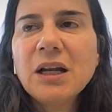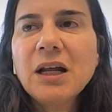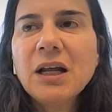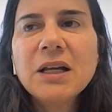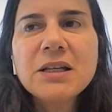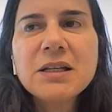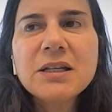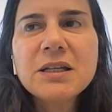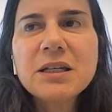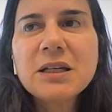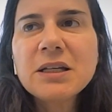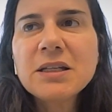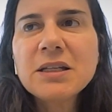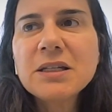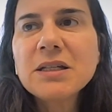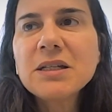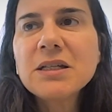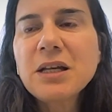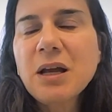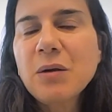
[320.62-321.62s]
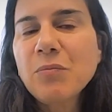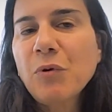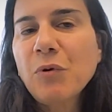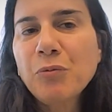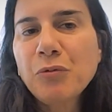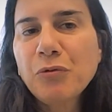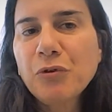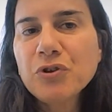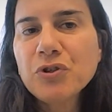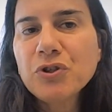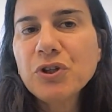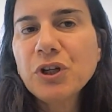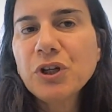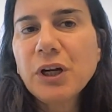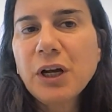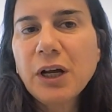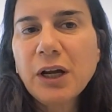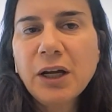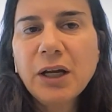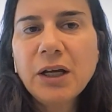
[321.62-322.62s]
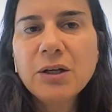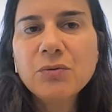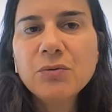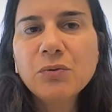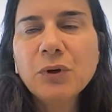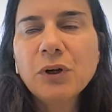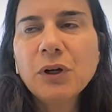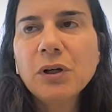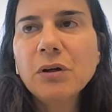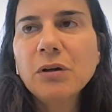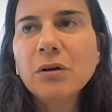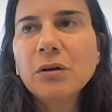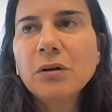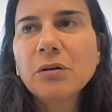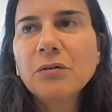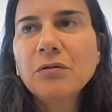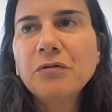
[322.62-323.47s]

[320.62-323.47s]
it's the same approach that I had when